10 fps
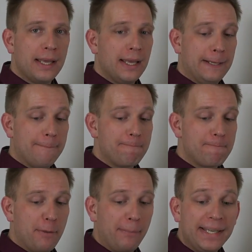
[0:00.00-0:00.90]
Um,
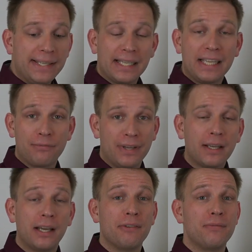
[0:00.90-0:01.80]
immediately a
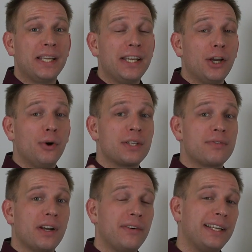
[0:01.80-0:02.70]
thing, a video is
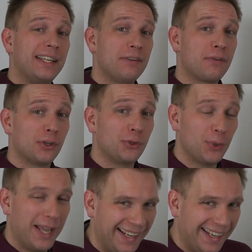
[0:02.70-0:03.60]
very difficult
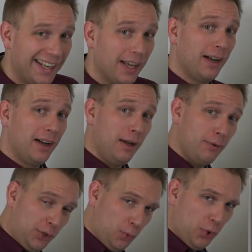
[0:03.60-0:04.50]
to edit
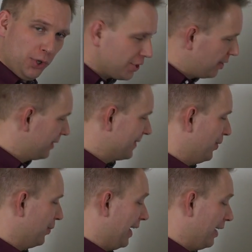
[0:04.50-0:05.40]
afterwards,
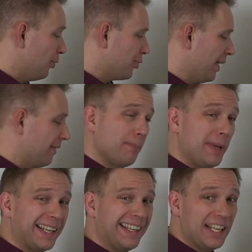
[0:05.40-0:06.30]
so they also have a
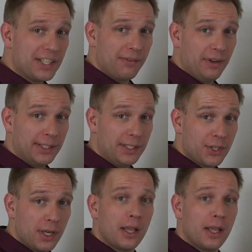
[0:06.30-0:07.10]
big disadvantage.